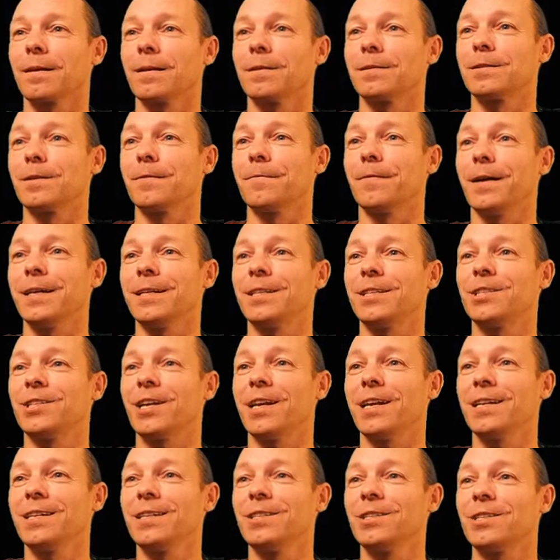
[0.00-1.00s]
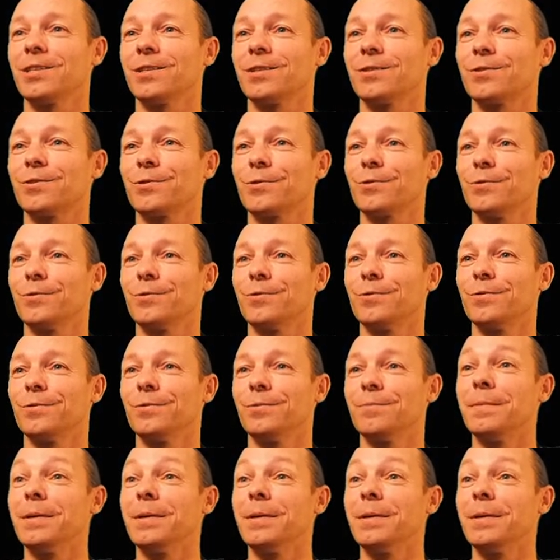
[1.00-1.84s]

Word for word: So if I change it to